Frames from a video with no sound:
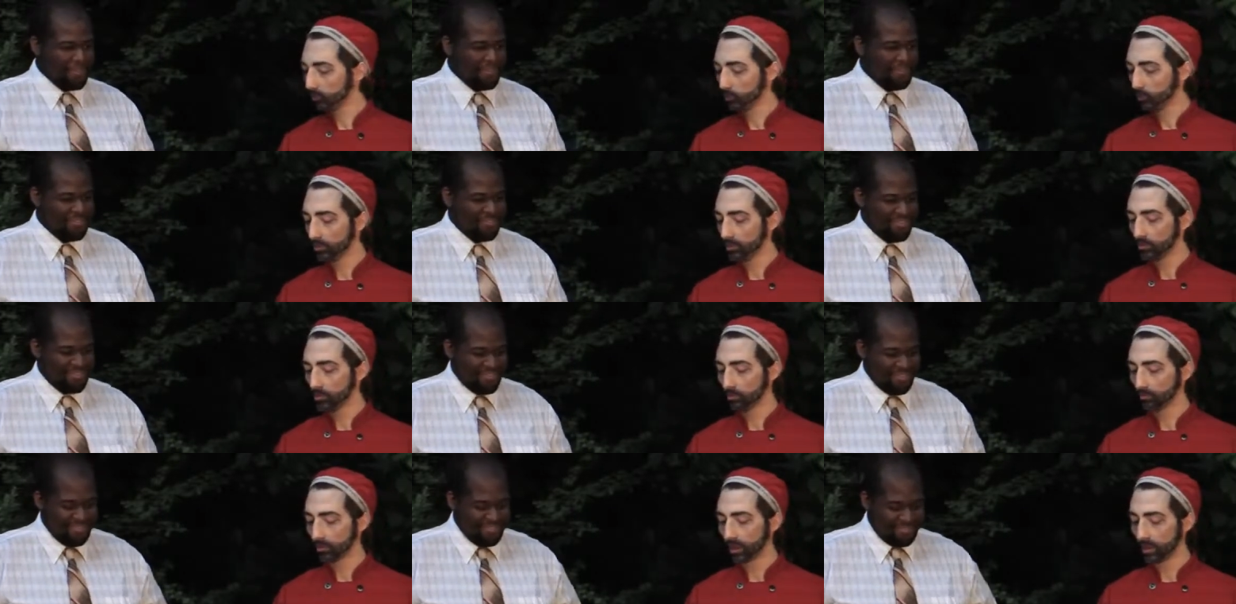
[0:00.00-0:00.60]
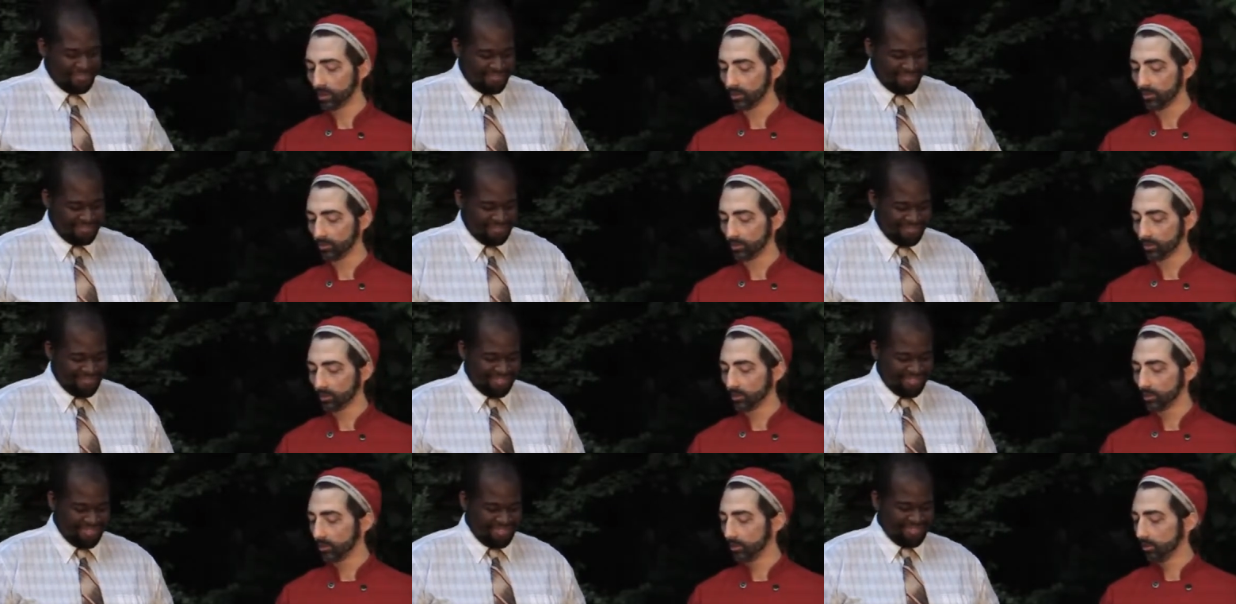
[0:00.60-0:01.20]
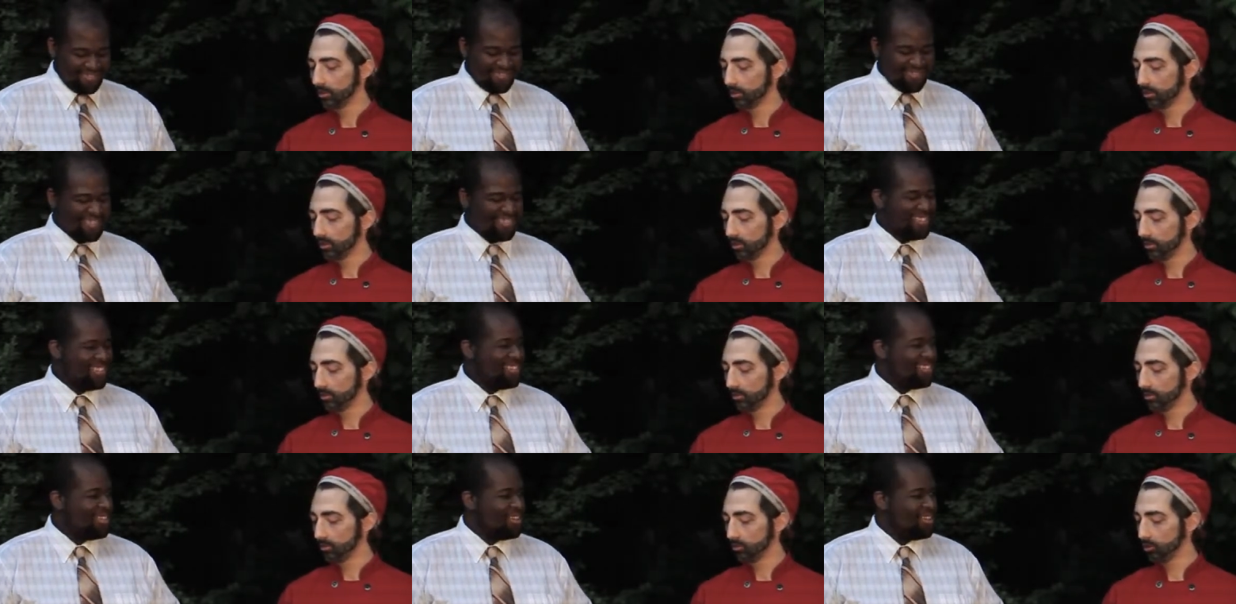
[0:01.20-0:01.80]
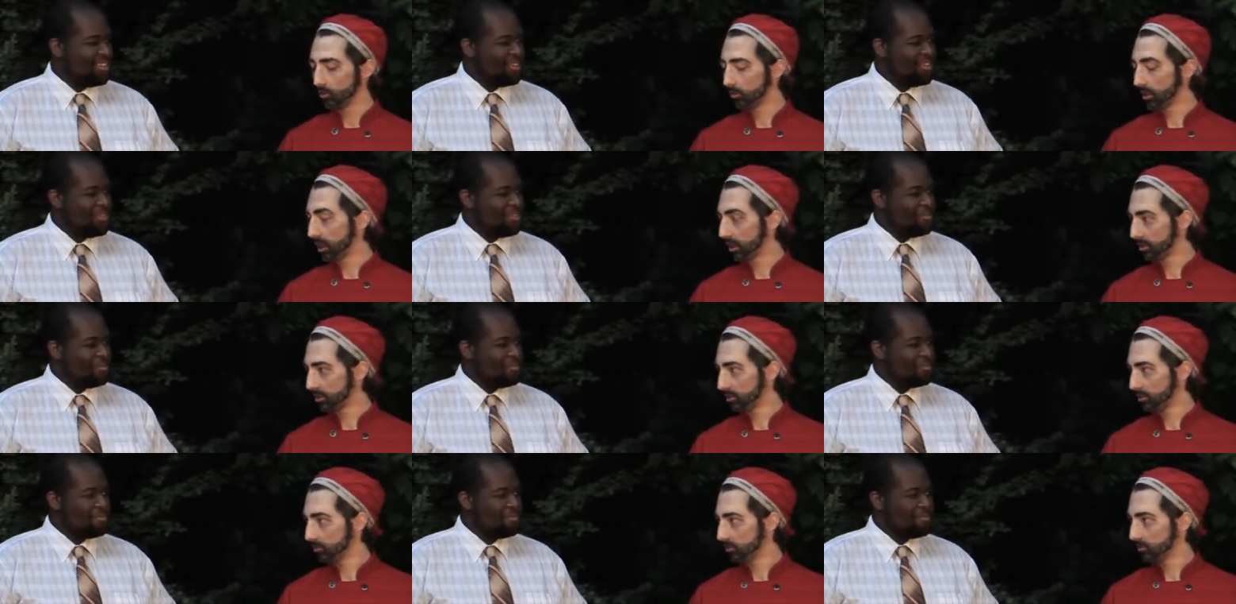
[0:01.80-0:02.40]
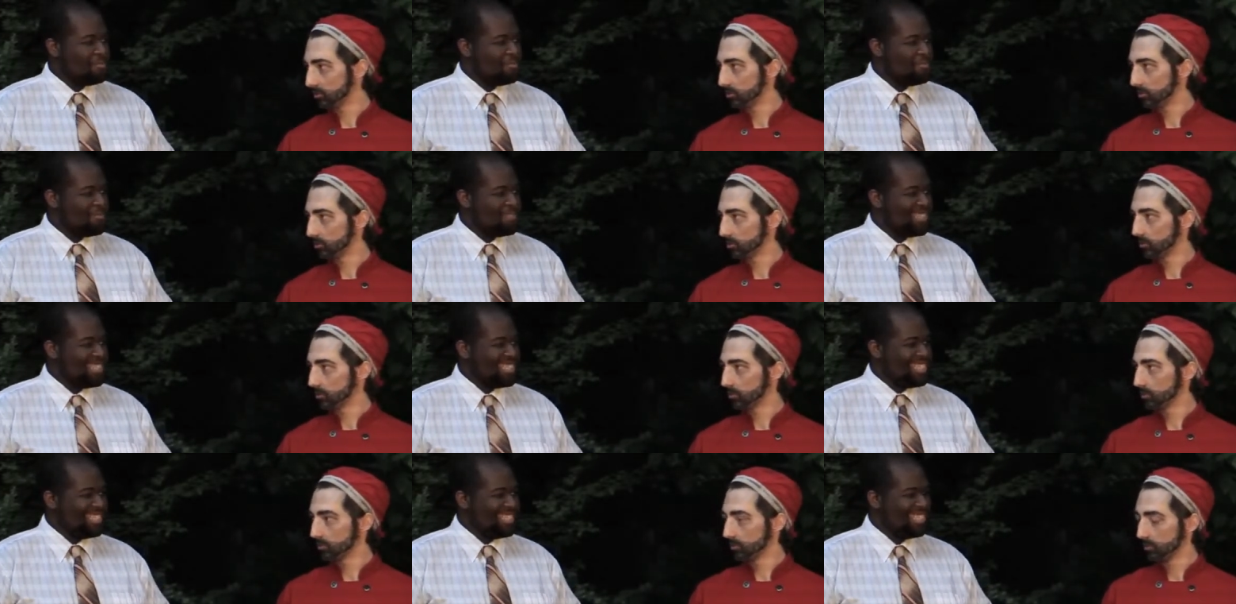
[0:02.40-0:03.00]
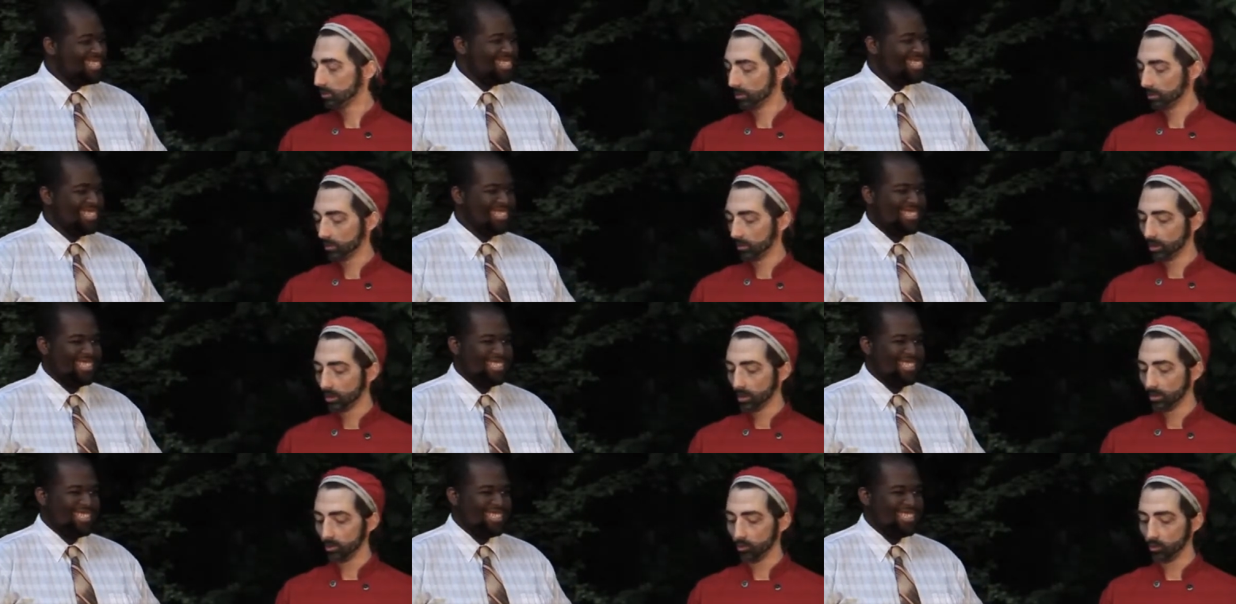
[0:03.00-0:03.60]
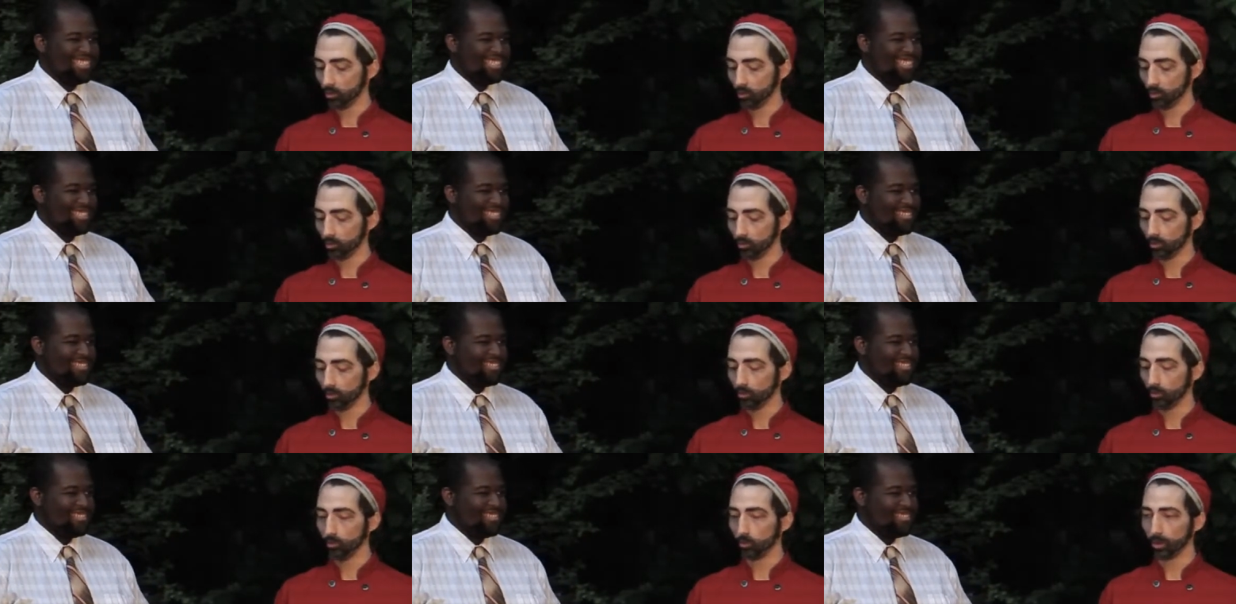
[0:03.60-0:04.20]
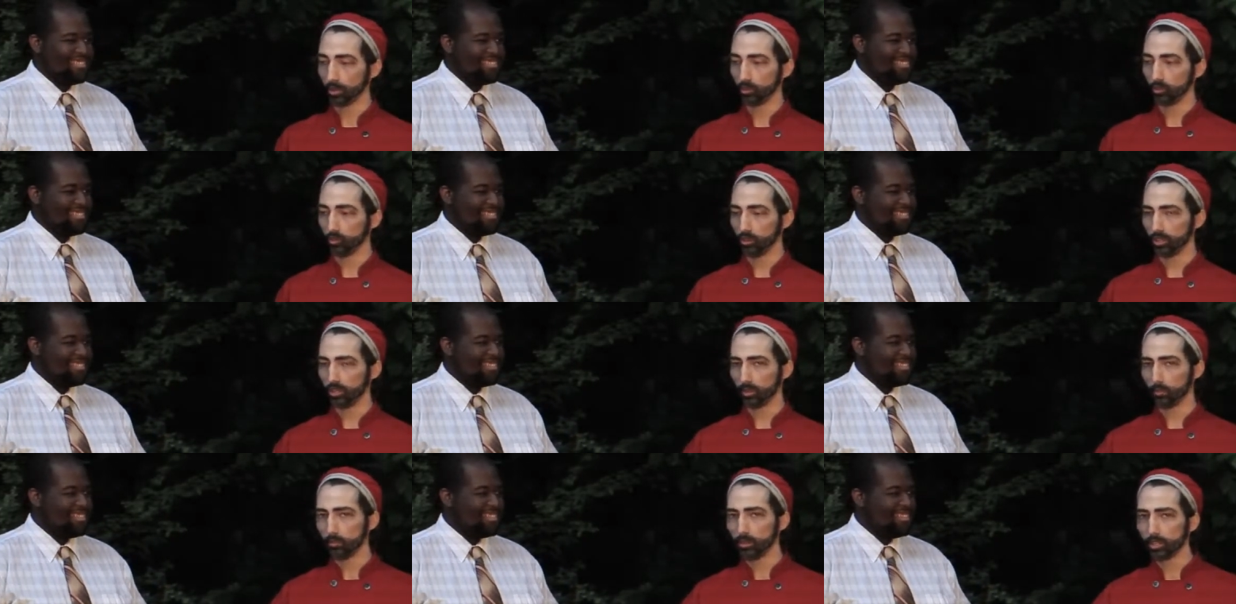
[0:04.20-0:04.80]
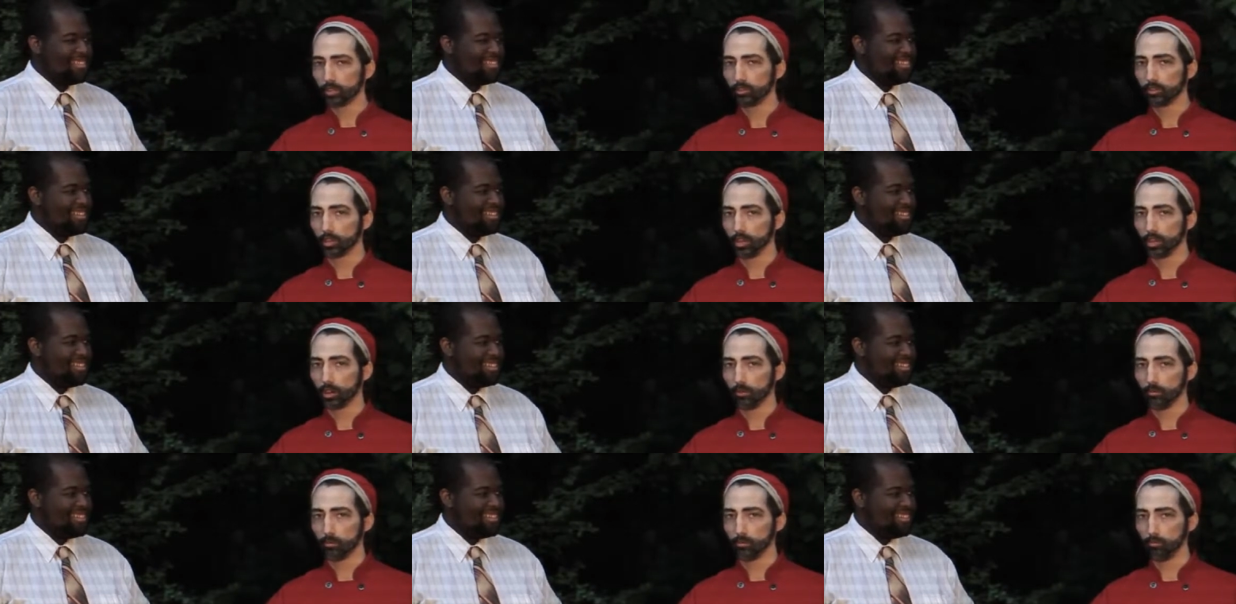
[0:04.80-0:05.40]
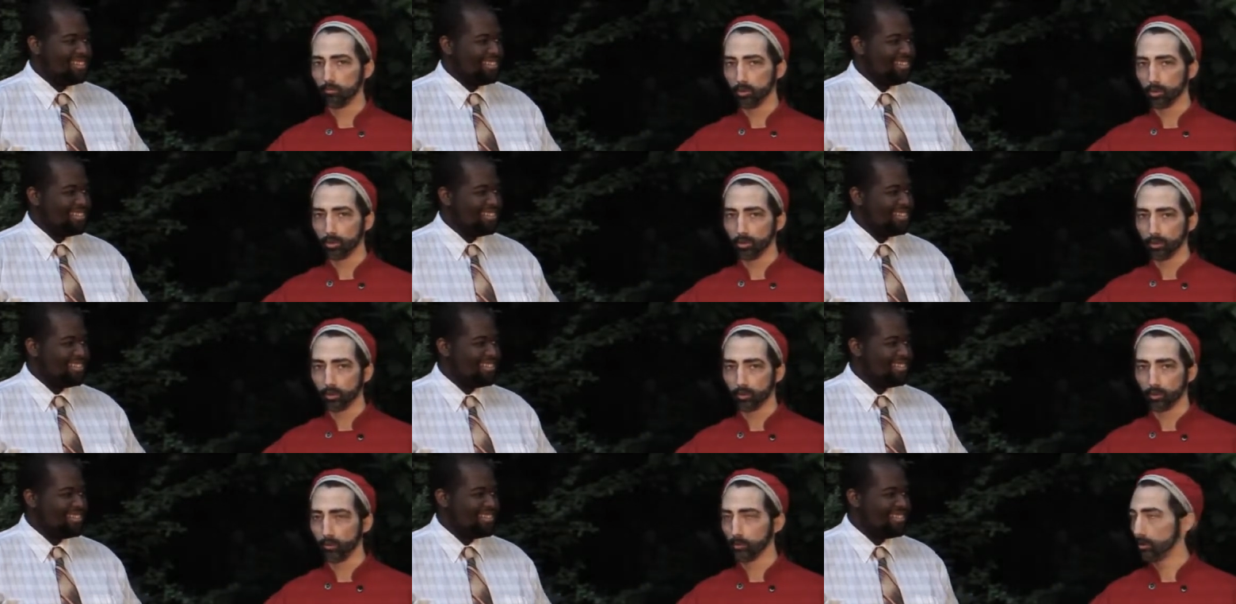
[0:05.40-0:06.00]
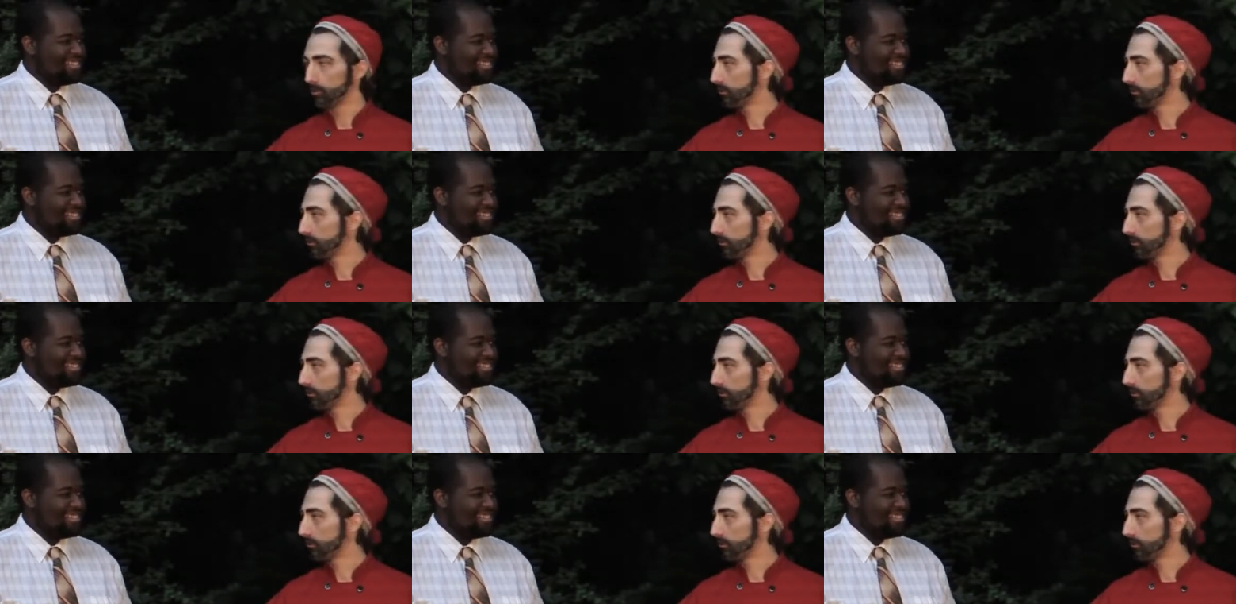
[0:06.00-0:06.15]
Speaker 1: when you find your bodies, you want to get a big tub and boil them